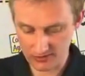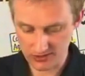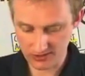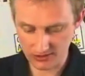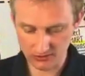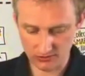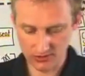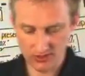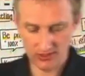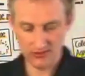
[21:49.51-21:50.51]
So
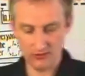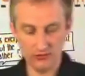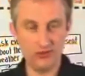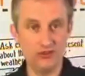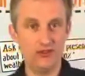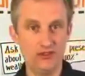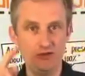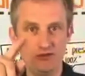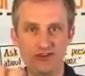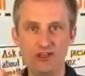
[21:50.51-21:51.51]

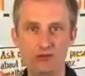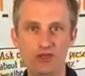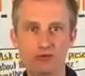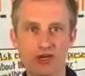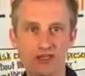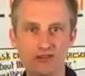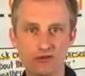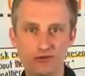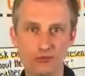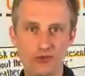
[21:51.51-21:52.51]
you seeing me right now
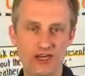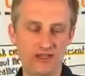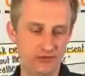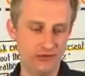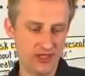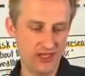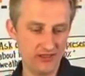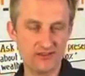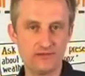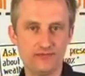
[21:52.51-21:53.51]
through my iPhone
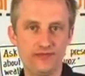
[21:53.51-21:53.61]
X.